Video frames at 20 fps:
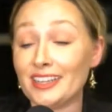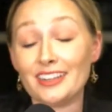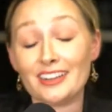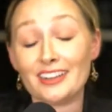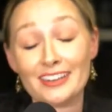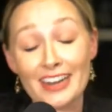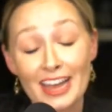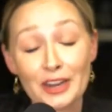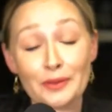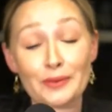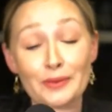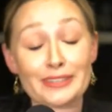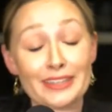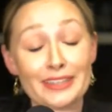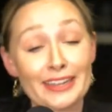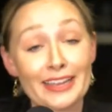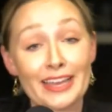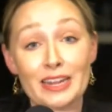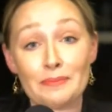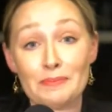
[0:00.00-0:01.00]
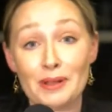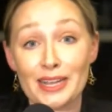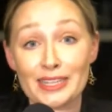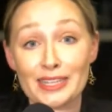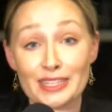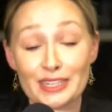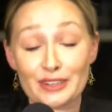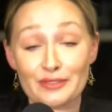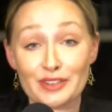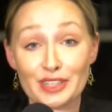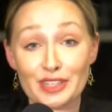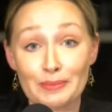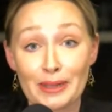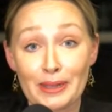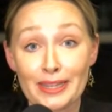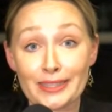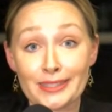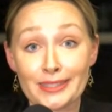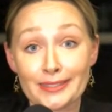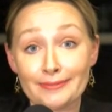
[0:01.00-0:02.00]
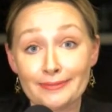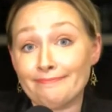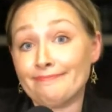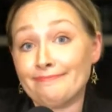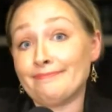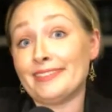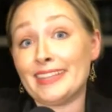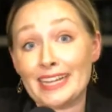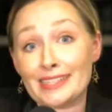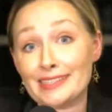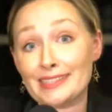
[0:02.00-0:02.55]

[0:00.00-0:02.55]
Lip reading: You're not always going to get a positive response. That's